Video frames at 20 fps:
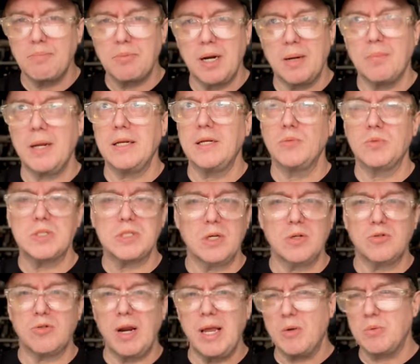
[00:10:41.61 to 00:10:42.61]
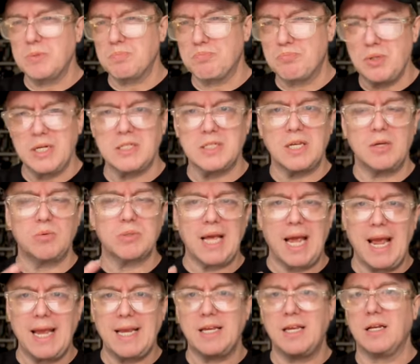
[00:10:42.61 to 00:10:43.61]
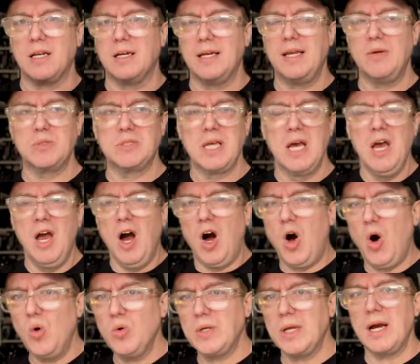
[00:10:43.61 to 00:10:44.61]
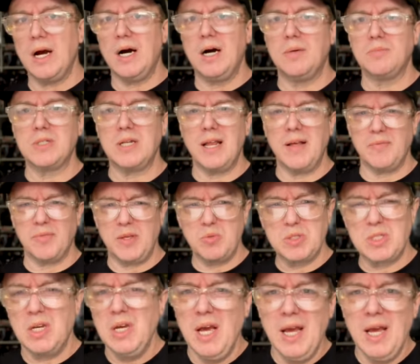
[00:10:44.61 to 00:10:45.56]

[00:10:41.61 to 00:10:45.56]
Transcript: Brown played it was so great. He was brisk, he was angular, he was holding at arm's length, he was